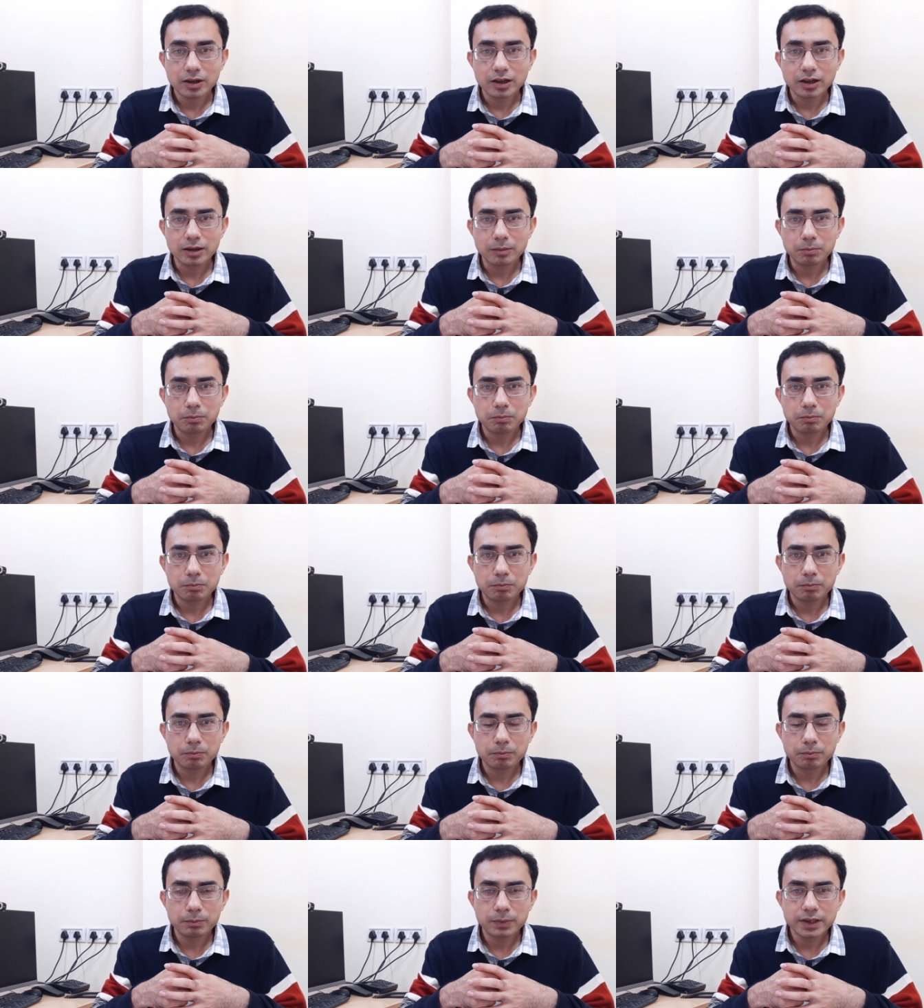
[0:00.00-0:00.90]

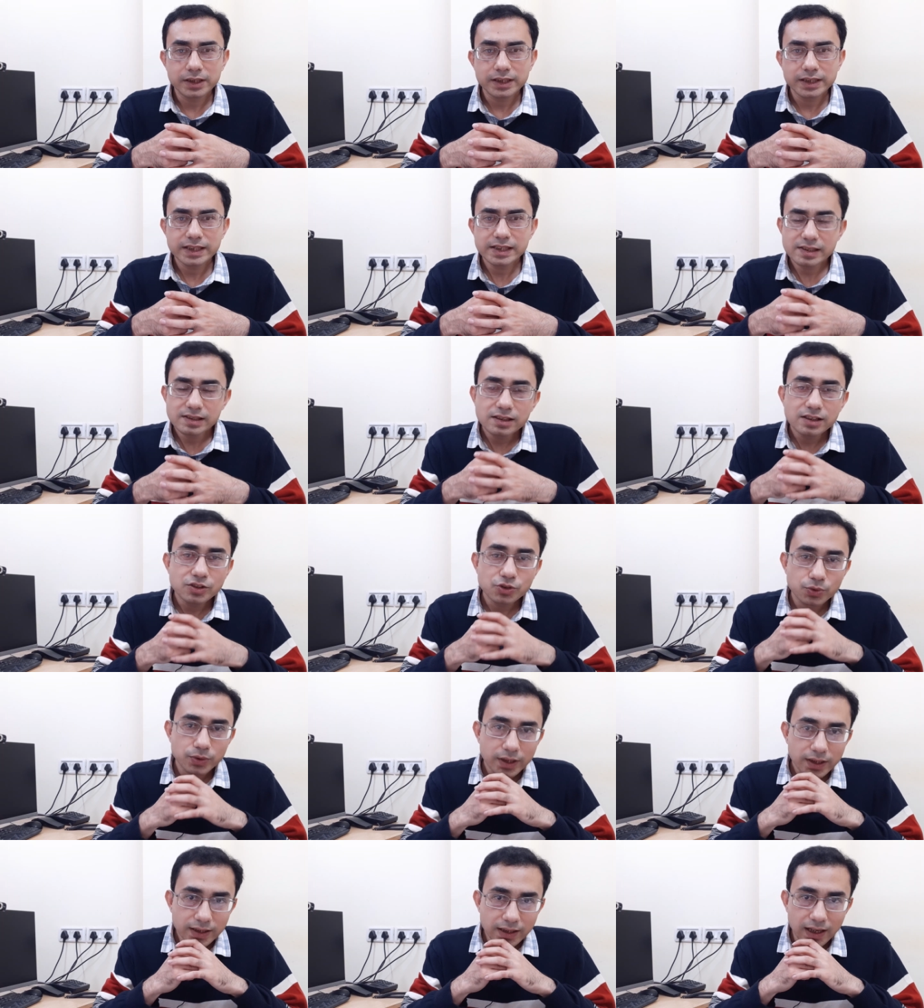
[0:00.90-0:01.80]
But is this
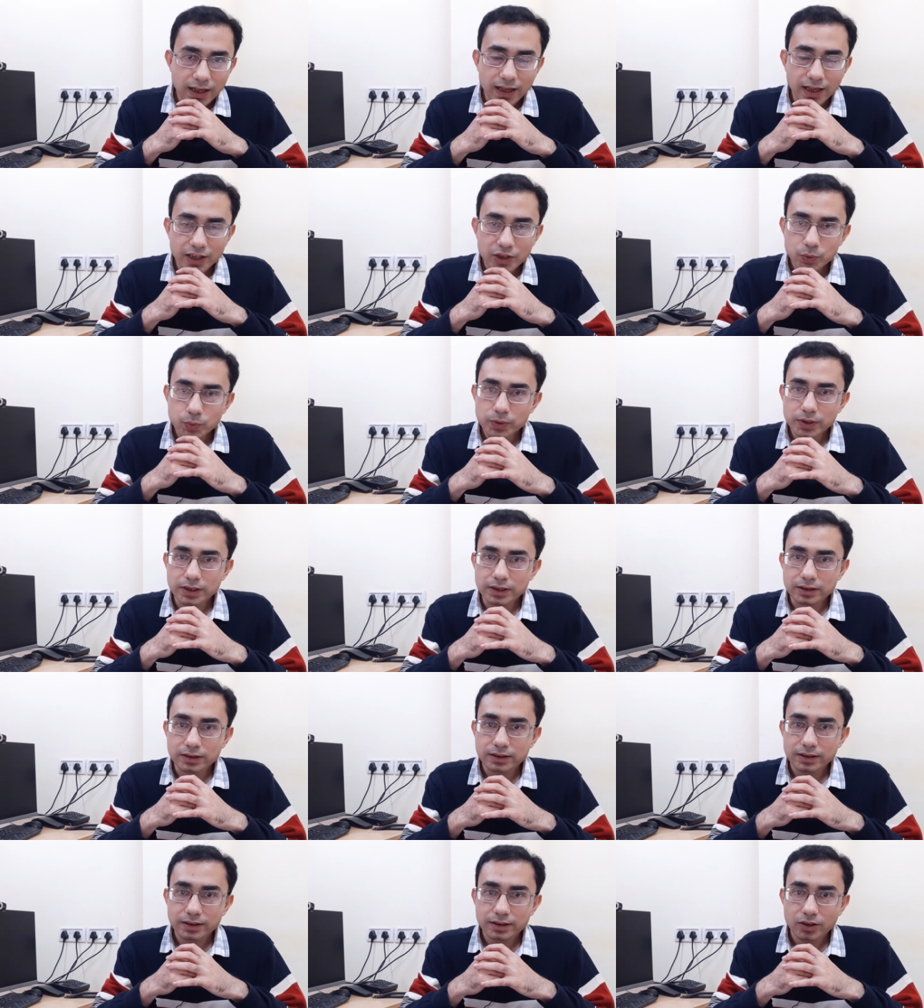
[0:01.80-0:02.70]
really hard
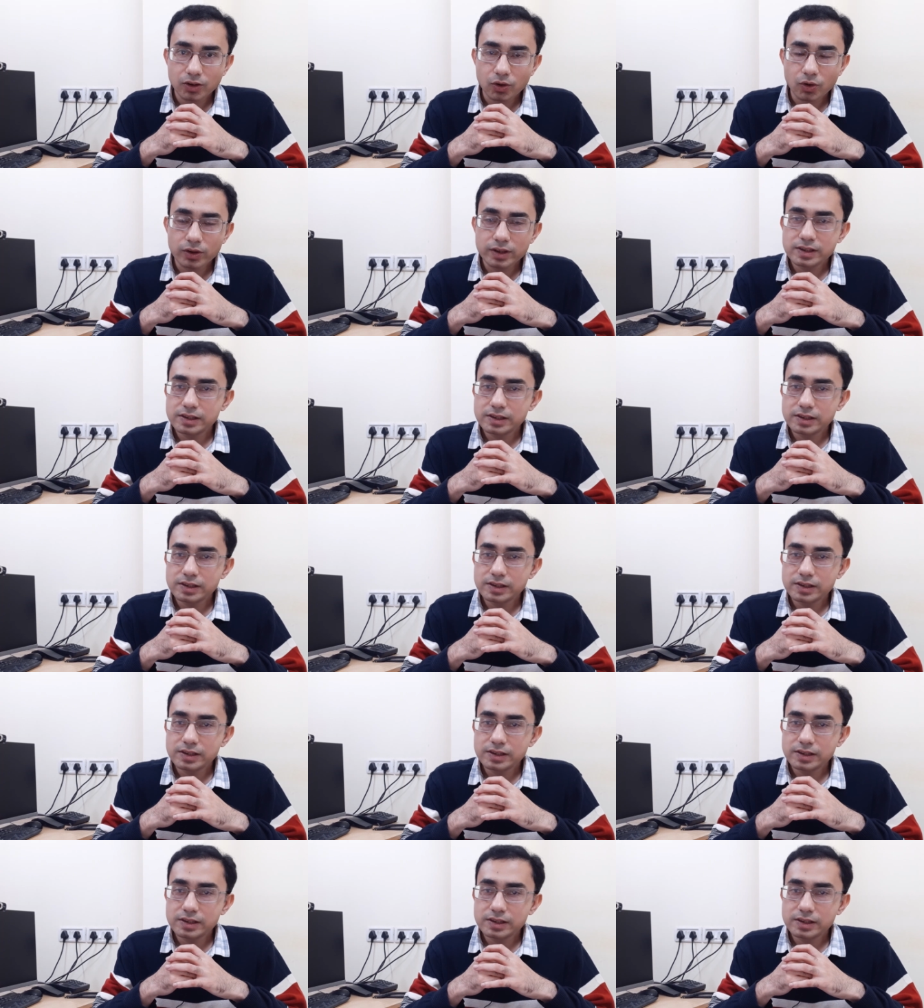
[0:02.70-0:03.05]
work or